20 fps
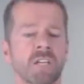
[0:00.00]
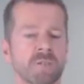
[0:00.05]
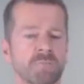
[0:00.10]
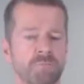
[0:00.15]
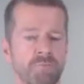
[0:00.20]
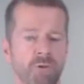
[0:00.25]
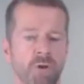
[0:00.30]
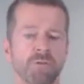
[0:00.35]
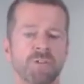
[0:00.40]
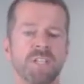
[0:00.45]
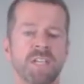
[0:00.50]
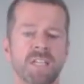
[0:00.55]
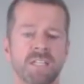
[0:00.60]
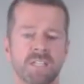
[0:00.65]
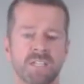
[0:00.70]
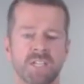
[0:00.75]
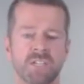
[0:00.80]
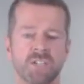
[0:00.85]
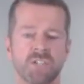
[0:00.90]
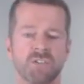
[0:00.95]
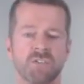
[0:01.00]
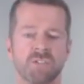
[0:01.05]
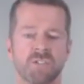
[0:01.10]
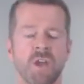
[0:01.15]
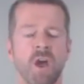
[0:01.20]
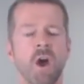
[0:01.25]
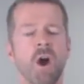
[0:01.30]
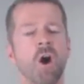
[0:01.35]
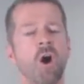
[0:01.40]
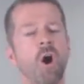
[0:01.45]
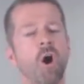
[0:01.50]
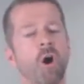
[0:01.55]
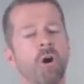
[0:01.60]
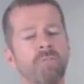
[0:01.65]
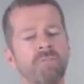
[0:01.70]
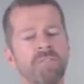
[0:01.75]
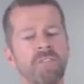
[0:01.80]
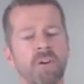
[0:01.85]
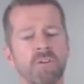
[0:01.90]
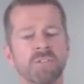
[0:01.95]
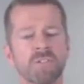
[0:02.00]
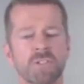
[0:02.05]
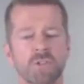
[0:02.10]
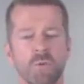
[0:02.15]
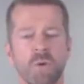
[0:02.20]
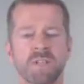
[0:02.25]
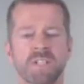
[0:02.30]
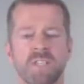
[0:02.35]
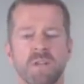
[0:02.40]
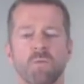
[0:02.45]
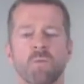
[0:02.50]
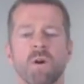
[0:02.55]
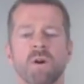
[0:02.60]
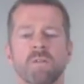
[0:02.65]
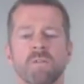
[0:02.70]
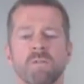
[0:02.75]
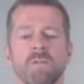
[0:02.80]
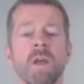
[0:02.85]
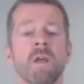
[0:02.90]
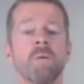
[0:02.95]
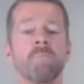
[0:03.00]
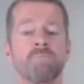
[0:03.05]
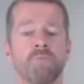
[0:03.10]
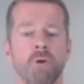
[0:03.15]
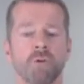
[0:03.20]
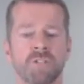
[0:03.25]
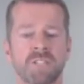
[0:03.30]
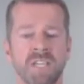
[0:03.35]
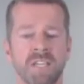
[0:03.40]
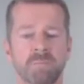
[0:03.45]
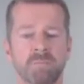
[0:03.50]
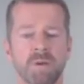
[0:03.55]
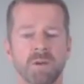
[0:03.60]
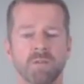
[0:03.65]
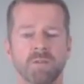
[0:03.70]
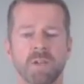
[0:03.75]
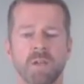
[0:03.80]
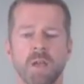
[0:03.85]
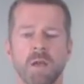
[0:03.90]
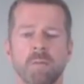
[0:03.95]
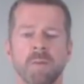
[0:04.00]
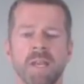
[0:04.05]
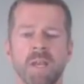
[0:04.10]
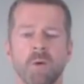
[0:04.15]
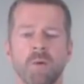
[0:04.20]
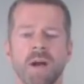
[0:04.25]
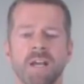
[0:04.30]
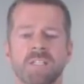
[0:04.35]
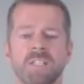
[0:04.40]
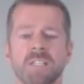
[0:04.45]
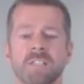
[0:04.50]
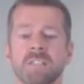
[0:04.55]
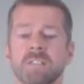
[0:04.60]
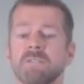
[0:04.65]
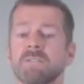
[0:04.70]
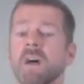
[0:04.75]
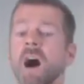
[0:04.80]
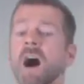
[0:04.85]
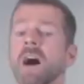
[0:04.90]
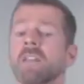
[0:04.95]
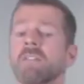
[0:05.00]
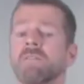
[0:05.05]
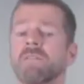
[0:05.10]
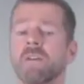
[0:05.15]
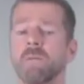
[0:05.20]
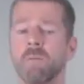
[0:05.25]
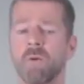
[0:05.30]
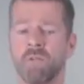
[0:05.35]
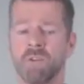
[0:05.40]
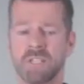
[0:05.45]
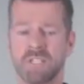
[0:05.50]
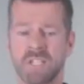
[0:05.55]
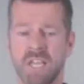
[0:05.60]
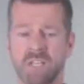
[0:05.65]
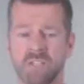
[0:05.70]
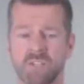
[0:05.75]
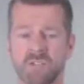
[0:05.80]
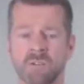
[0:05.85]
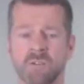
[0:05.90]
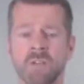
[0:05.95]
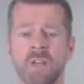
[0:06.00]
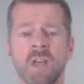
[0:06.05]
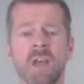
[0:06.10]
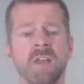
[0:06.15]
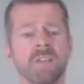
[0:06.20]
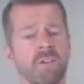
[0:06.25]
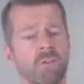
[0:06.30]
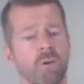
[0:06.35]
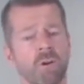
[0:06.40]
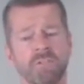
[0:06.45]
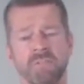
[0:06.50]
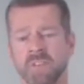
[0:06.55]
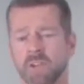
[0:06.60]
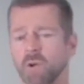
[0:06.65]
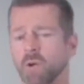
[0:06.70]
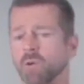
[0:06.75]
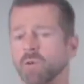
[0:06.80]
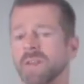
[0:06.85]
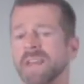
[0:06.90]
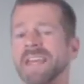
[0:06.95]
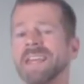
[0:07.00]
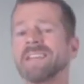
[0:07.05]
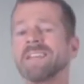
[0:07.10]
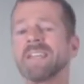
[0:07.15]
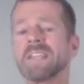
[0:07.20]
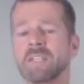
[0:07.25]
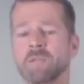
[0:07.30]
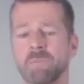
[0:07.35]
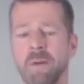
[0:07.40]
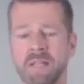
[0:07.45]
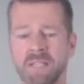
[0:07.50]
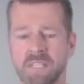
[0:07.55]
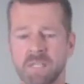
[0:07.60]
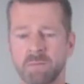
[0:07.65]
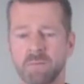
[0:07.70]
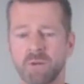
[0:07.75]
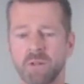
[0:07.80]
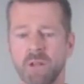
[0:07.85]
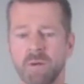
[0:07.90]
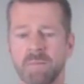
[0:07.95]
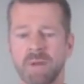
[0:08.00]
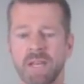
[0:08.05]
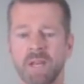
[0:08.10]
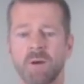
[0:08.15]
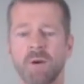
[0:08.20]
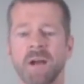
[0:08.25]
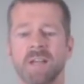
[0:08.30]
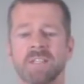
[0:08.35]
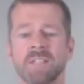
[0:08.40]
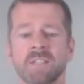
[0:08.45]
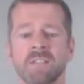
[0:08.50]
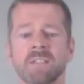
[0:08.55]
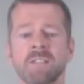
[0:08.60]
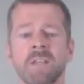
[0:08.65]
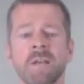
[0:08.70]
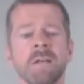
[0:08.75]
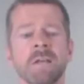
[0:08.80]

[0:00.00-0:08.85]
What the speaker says: protein tissues. Of those 21 protein building amino acids, 9 of them are essential. They're often called indispensable amino acids.